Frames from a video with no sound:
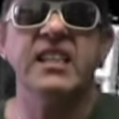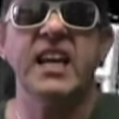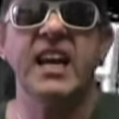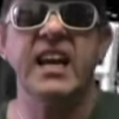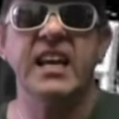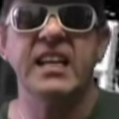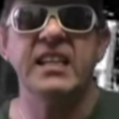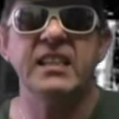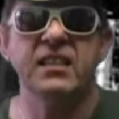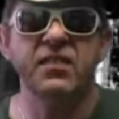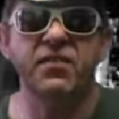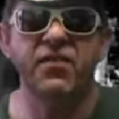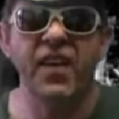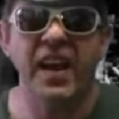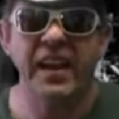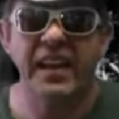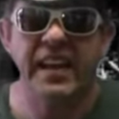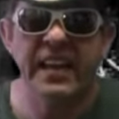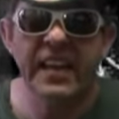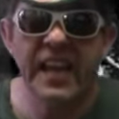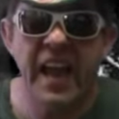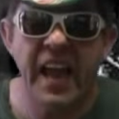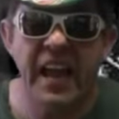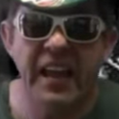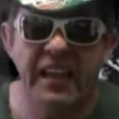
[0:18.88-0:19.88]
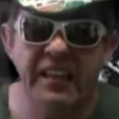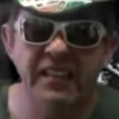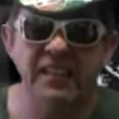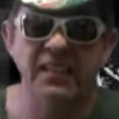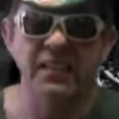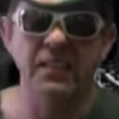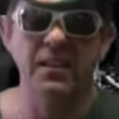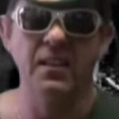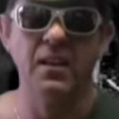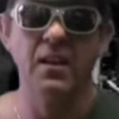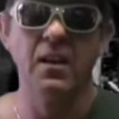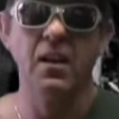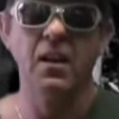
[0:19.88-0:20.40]
contains fucking
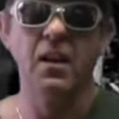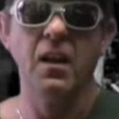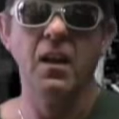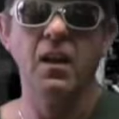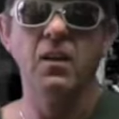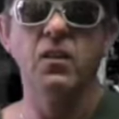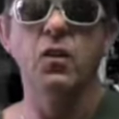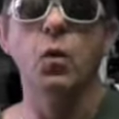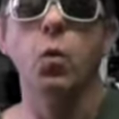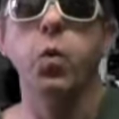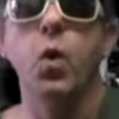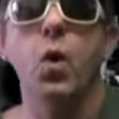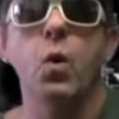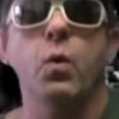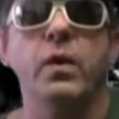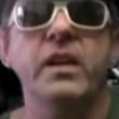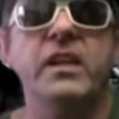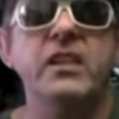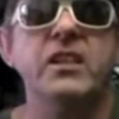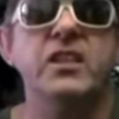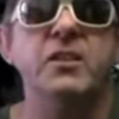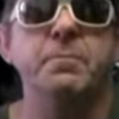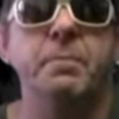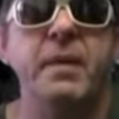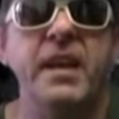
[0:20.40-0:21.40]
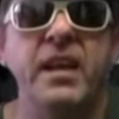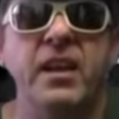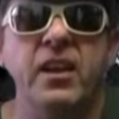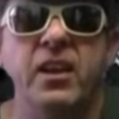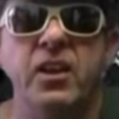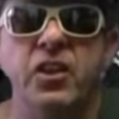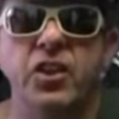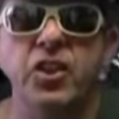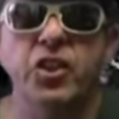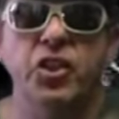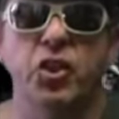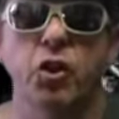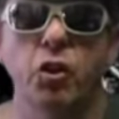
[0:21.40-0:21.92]
hate. The world is being
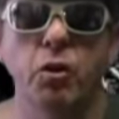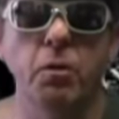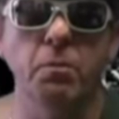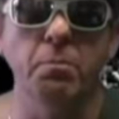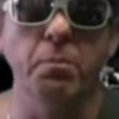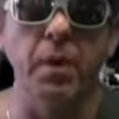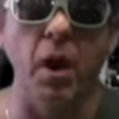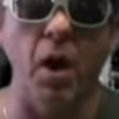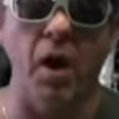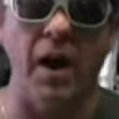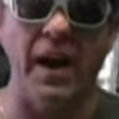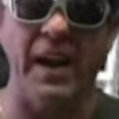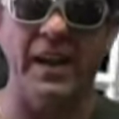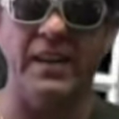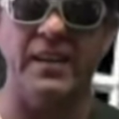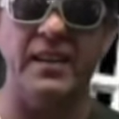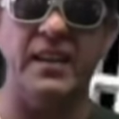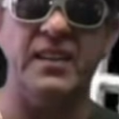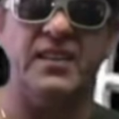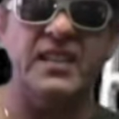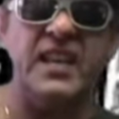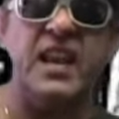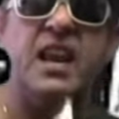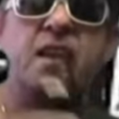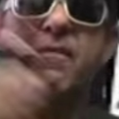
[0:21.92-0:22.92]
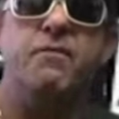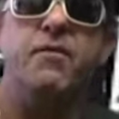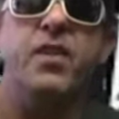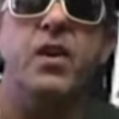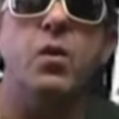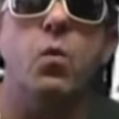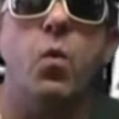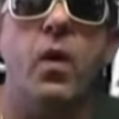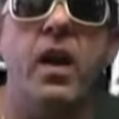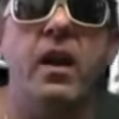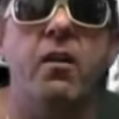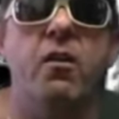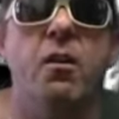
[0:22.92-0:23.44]
consumed by it. It's
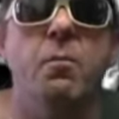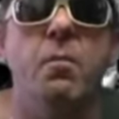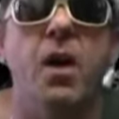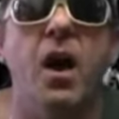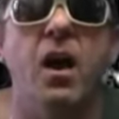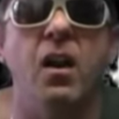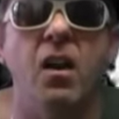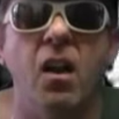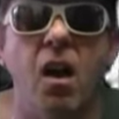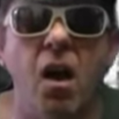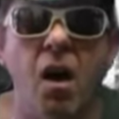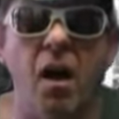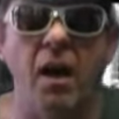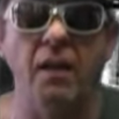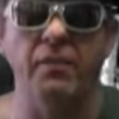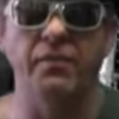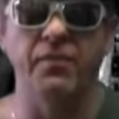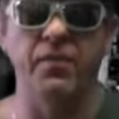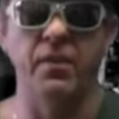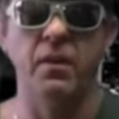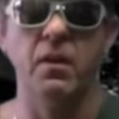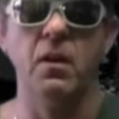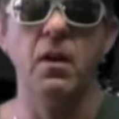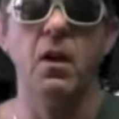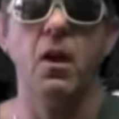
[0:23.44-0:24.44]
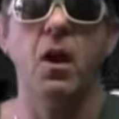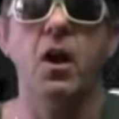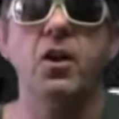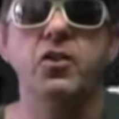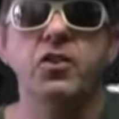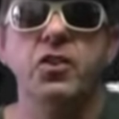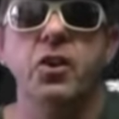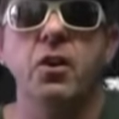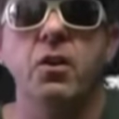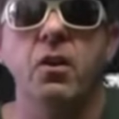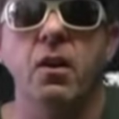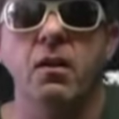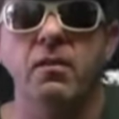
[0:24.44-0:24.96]
everywhere in my life. I
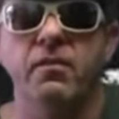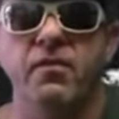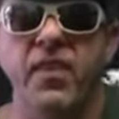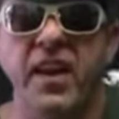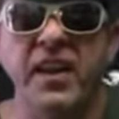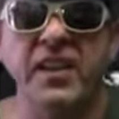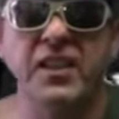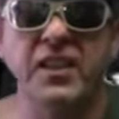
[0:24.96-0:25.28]
turn on